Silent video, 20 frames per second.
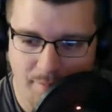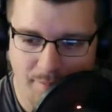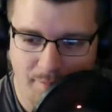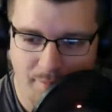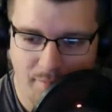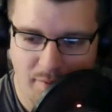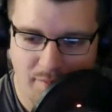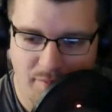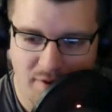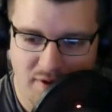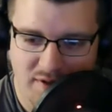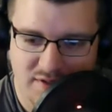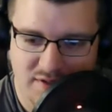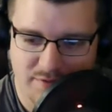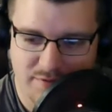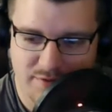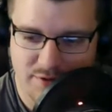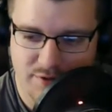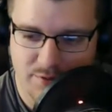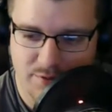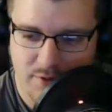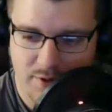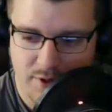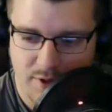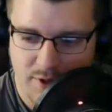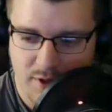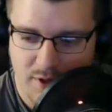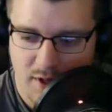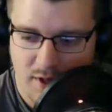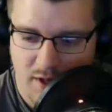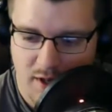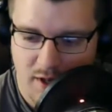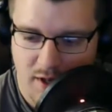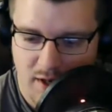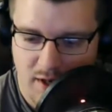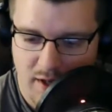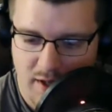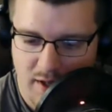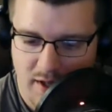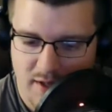impressive too.
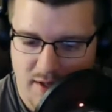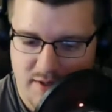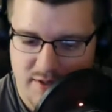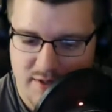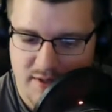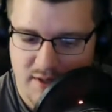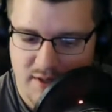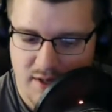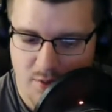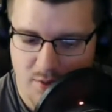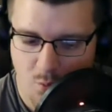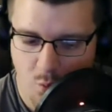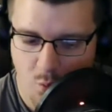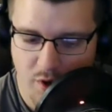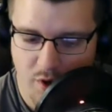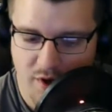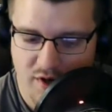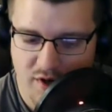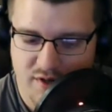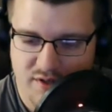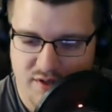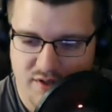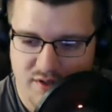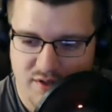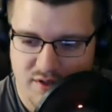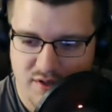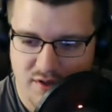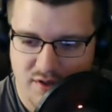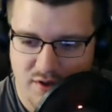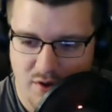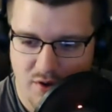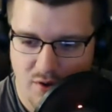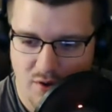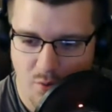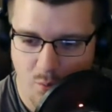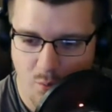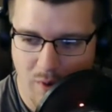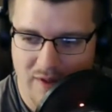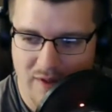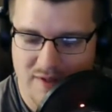it works
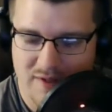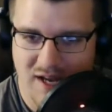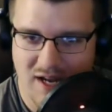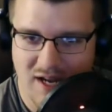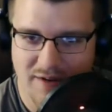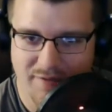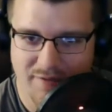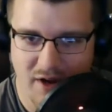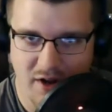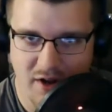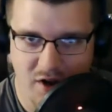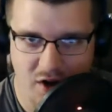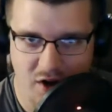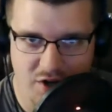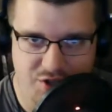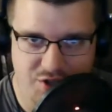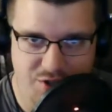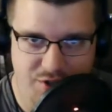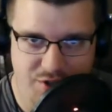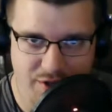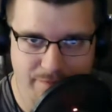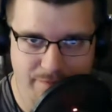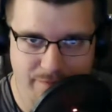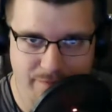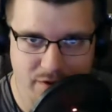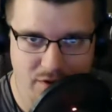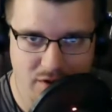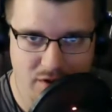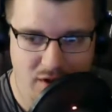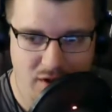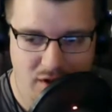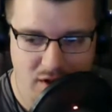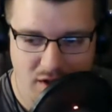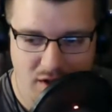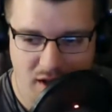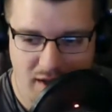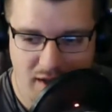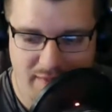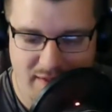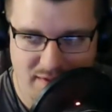well. It's kind of got a cartoony feel,
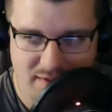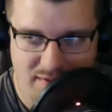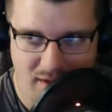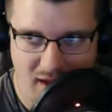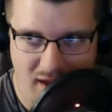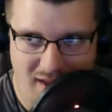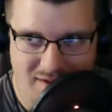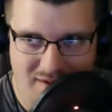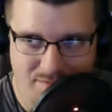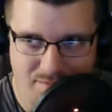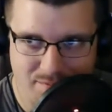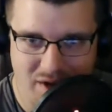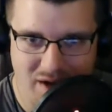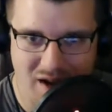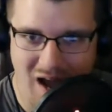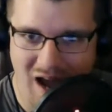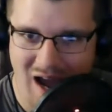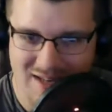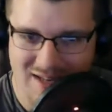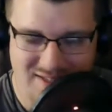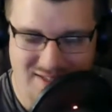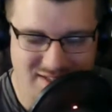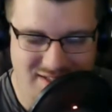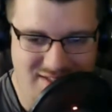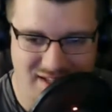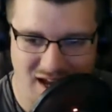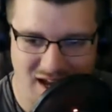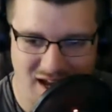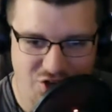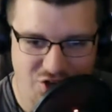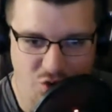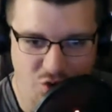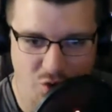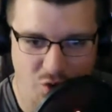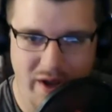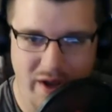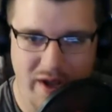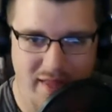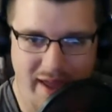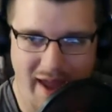but I enjoy
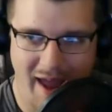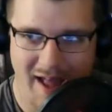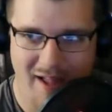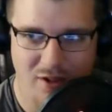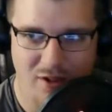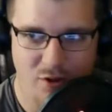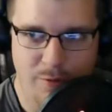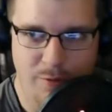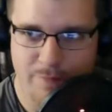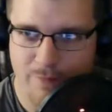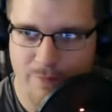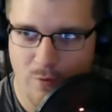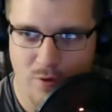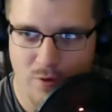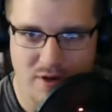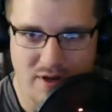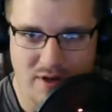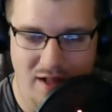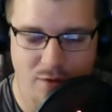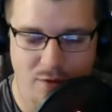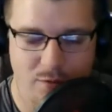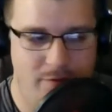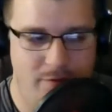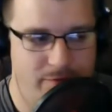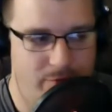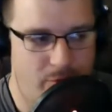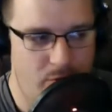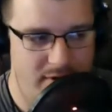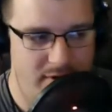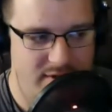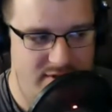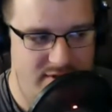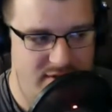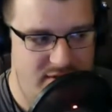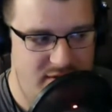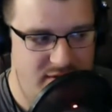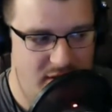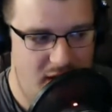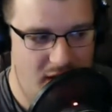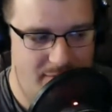it. Like Elwyn
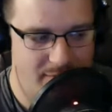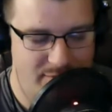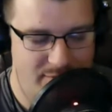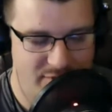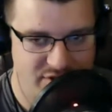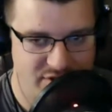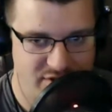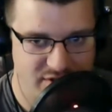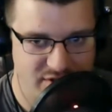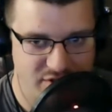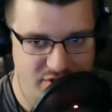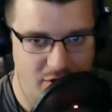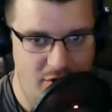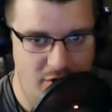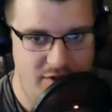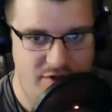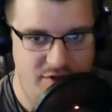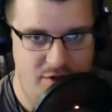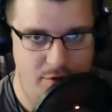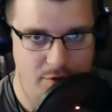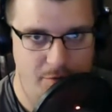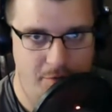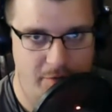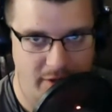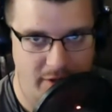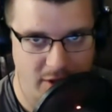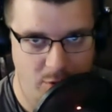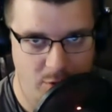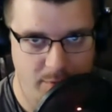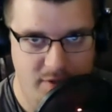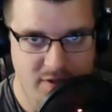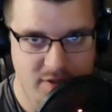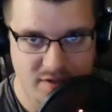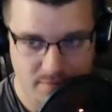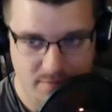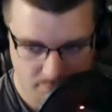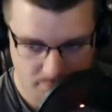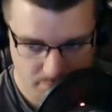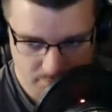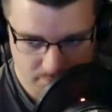Forest, which is the starting zone for the humans,
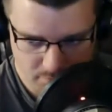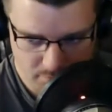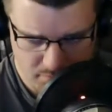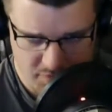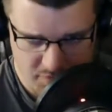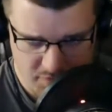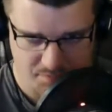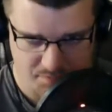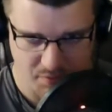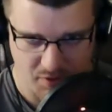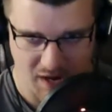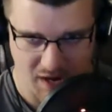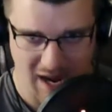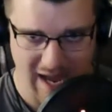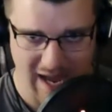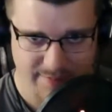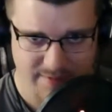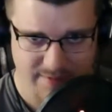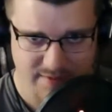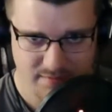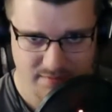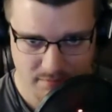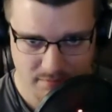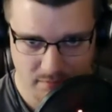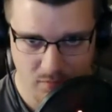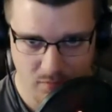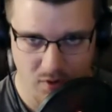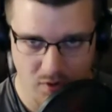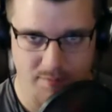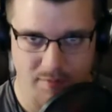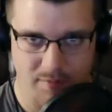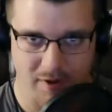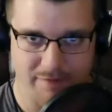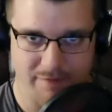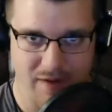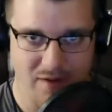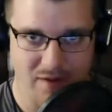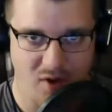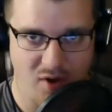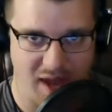is perhaps one of my
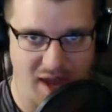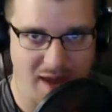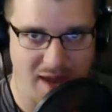favorite